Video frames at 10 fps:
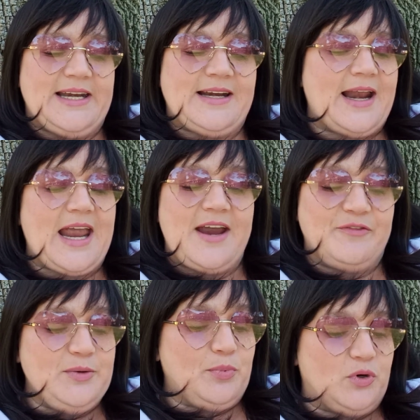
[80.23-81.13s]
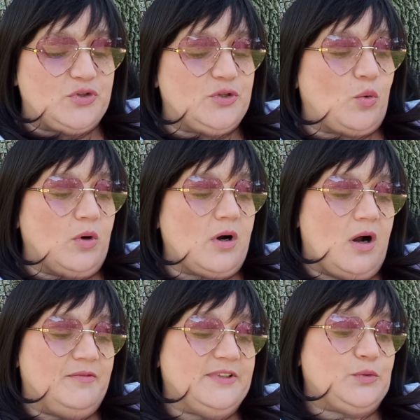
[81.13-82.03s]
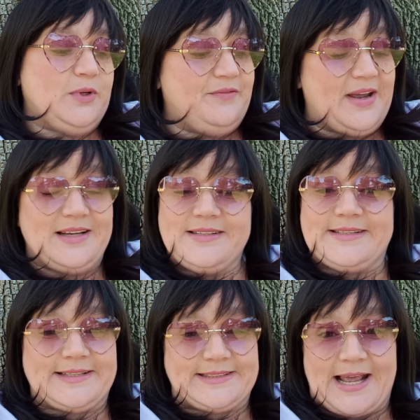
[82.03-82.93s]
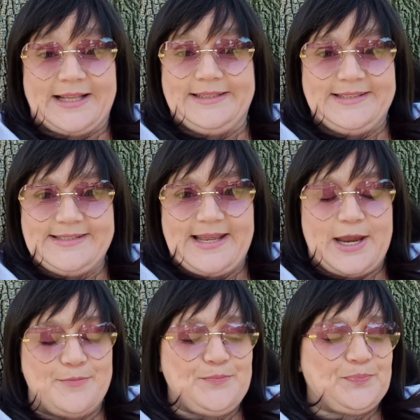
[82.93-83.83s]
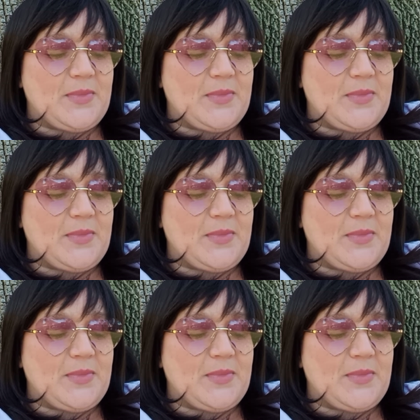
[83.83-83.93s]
and not every person or conflict we face is exactly the same.